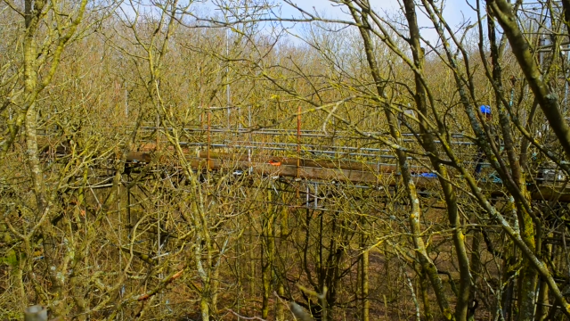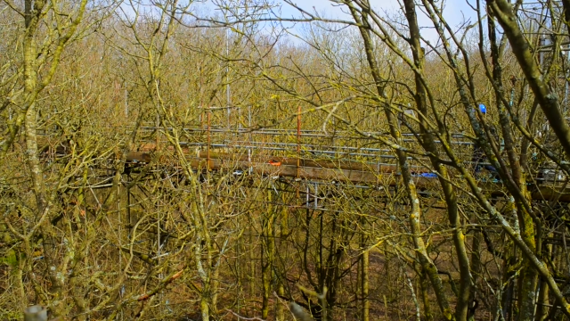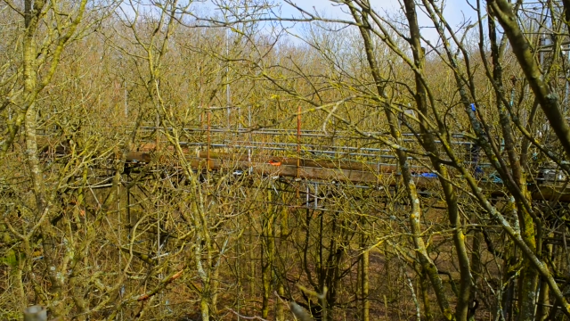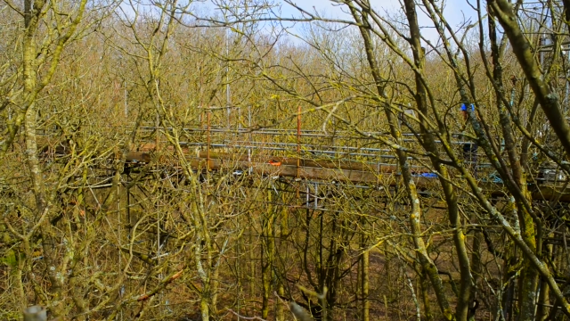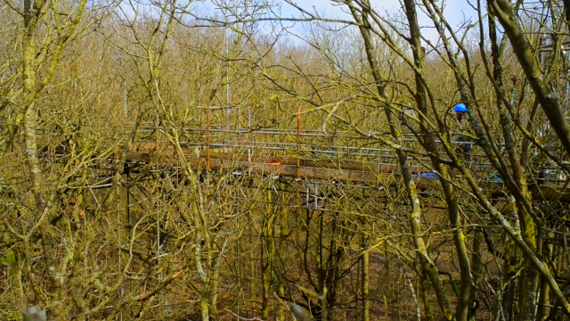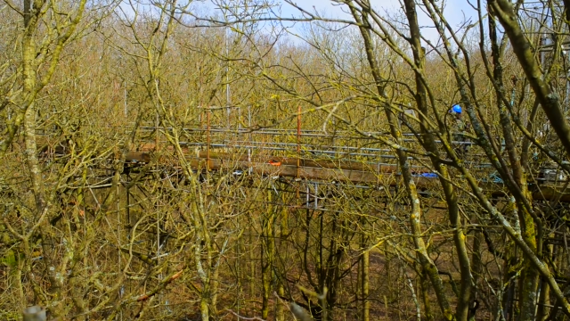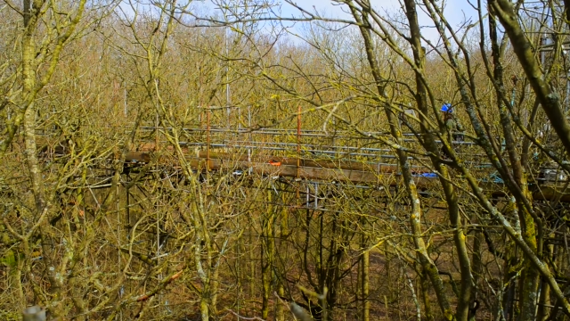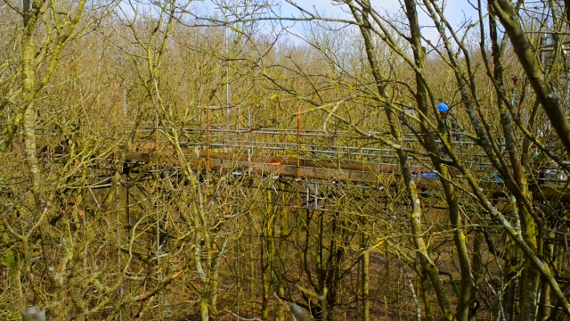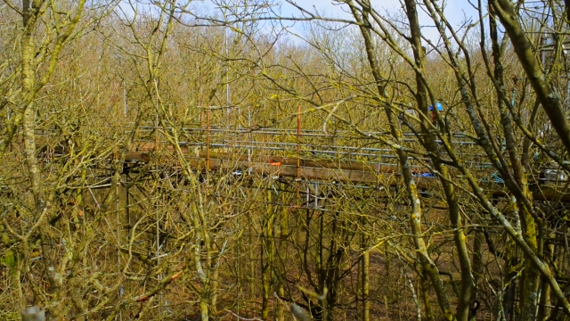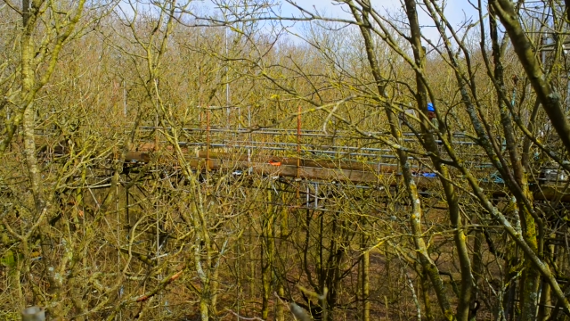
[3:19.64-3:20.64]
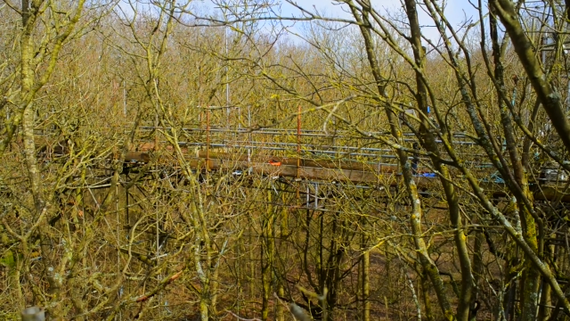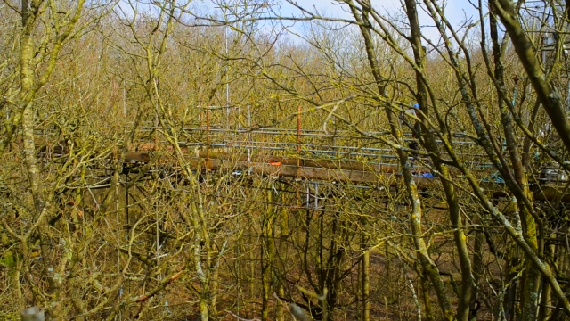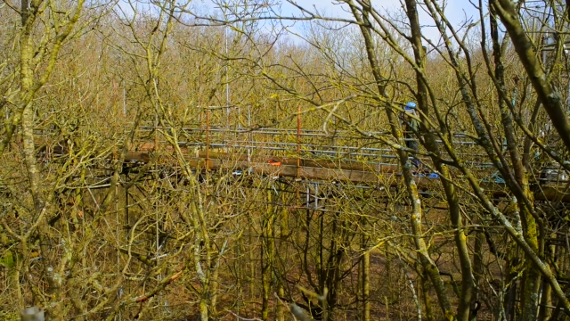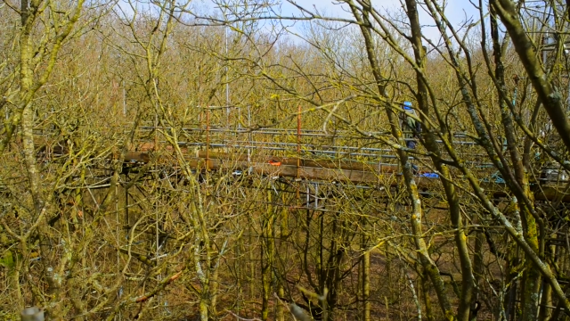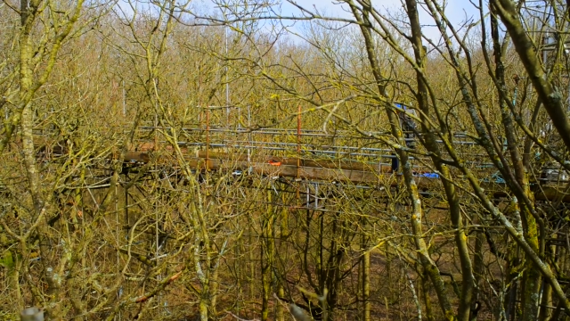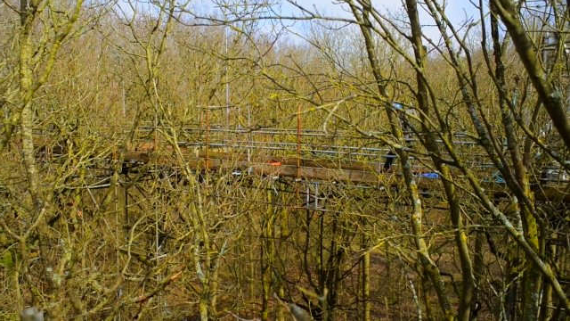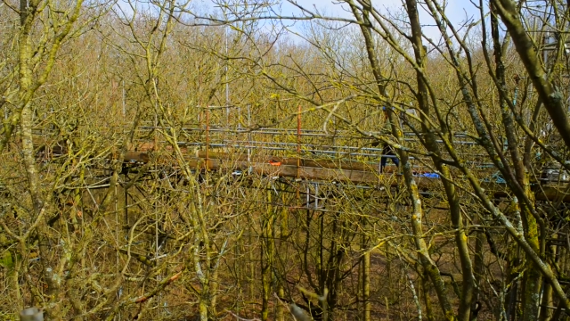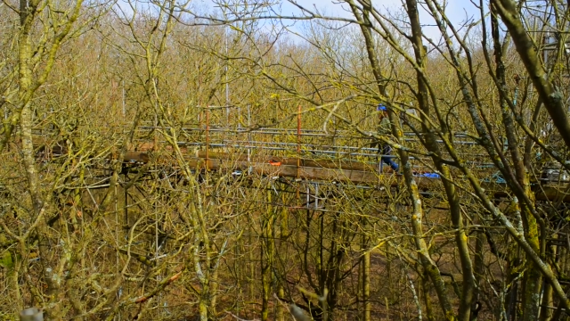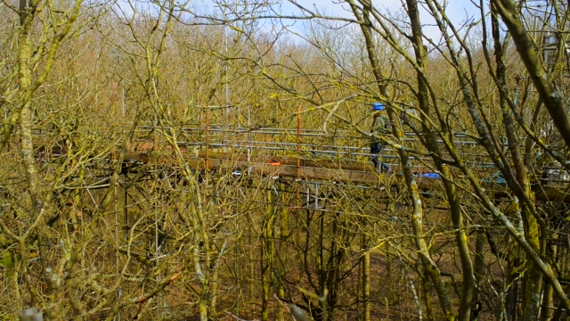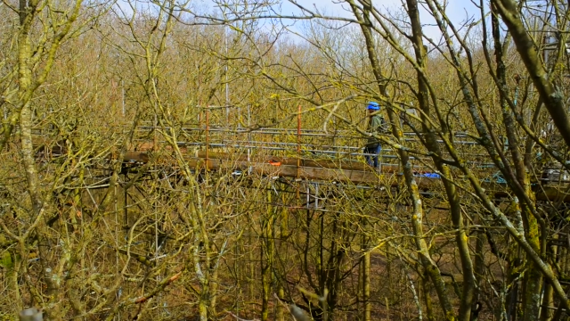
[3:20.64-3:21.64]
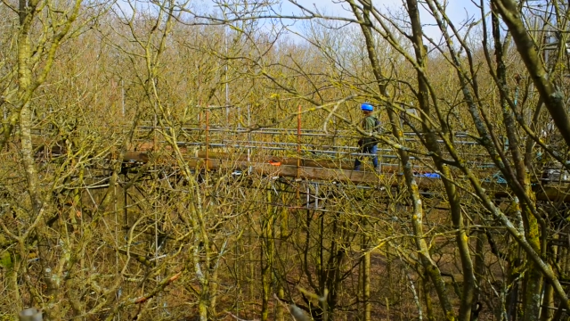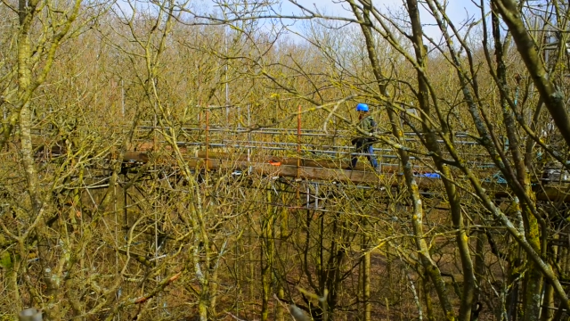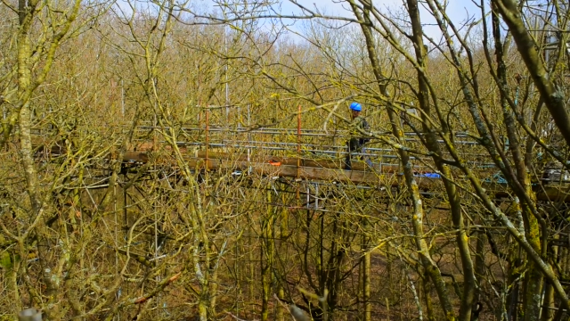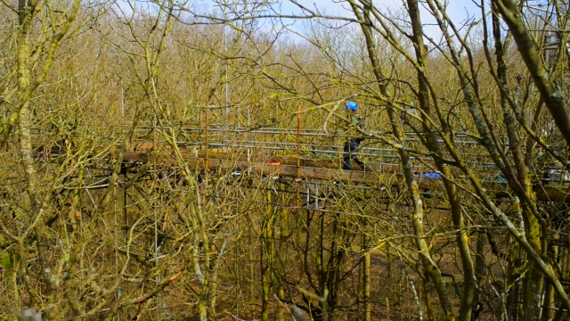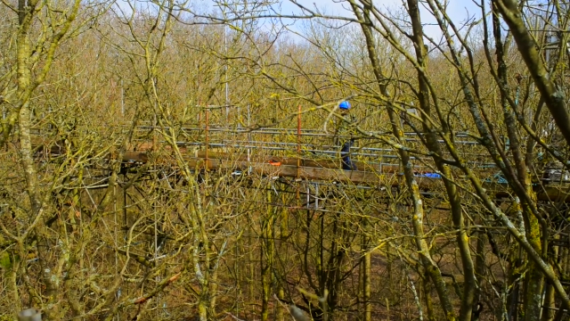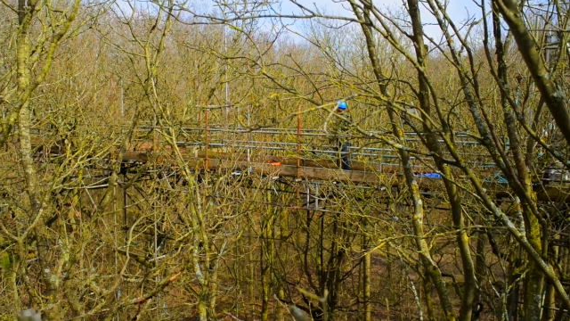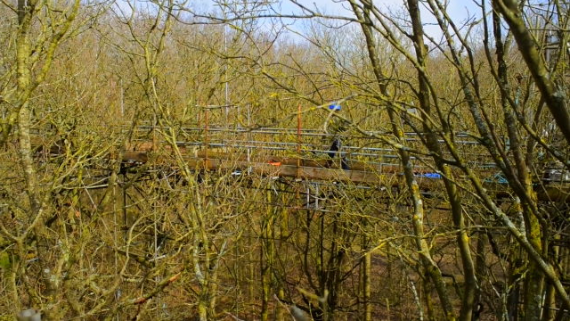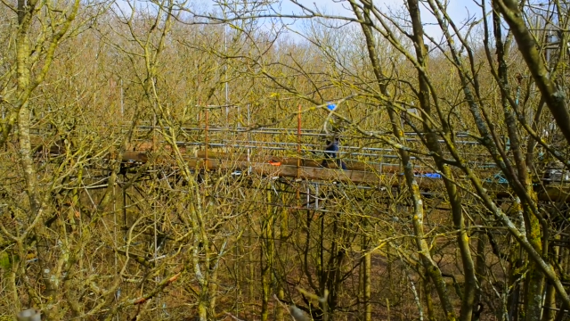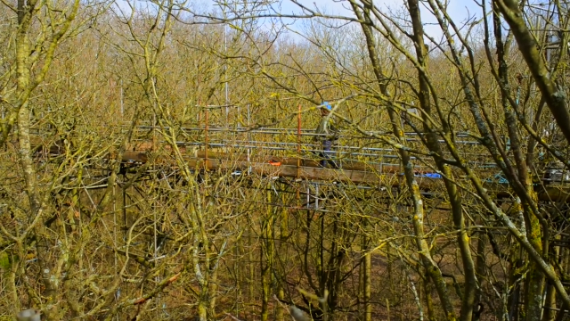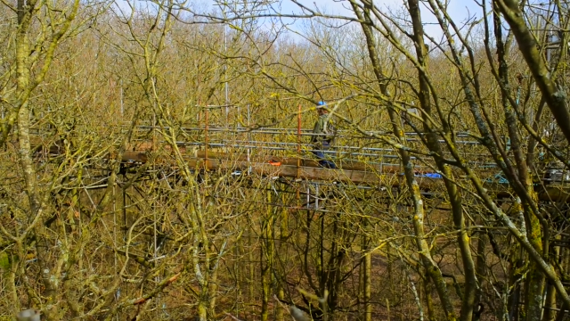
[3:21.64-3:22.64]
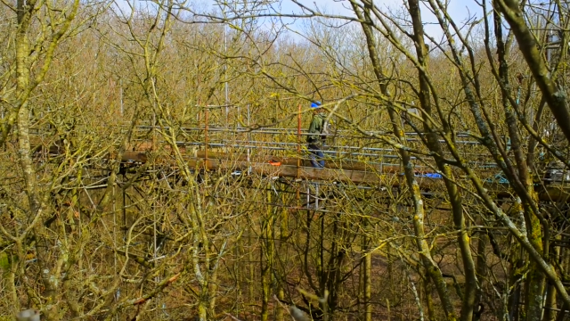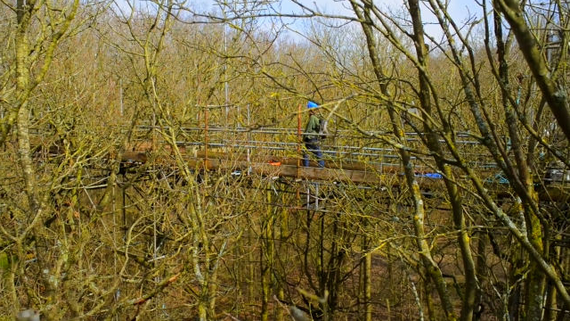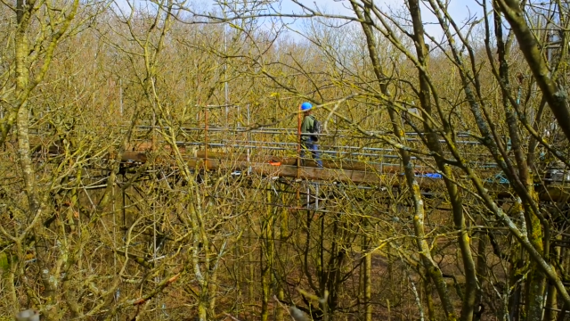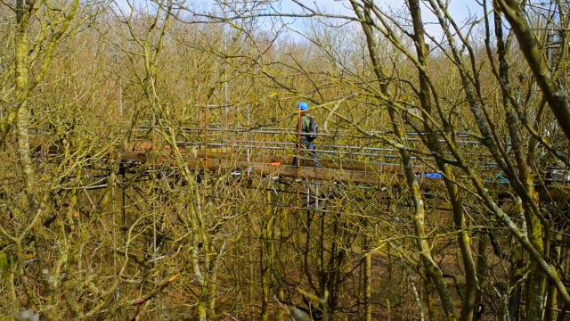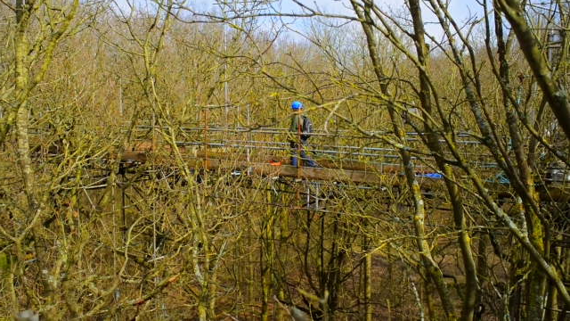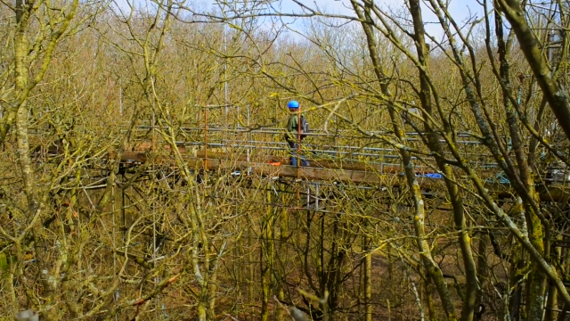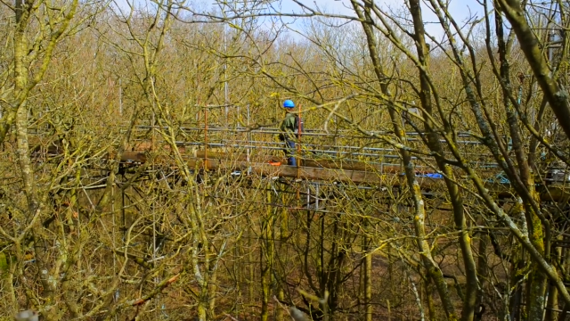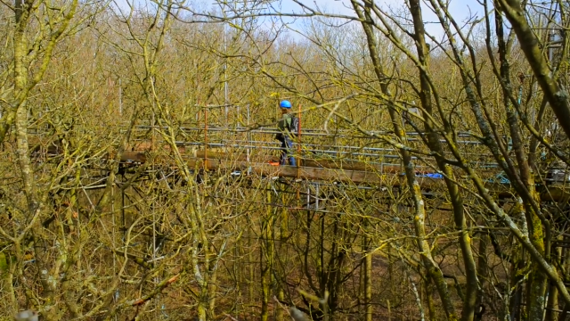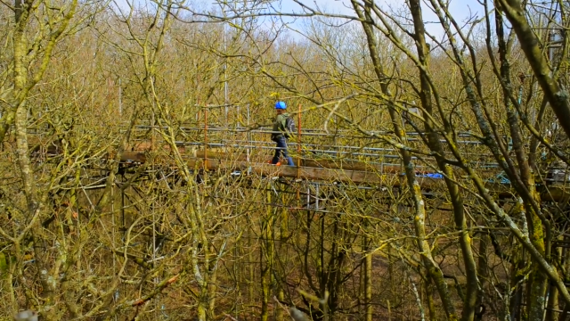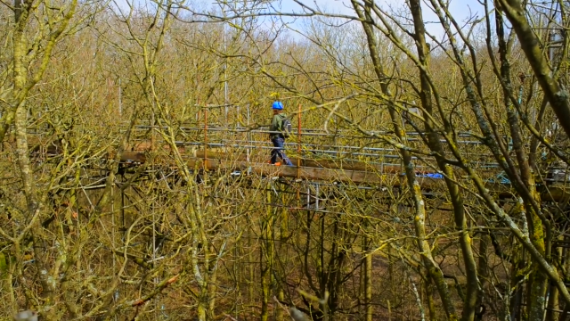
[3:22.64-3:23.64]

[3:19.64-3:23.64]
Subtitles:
No face is visible, so there are no lips to read.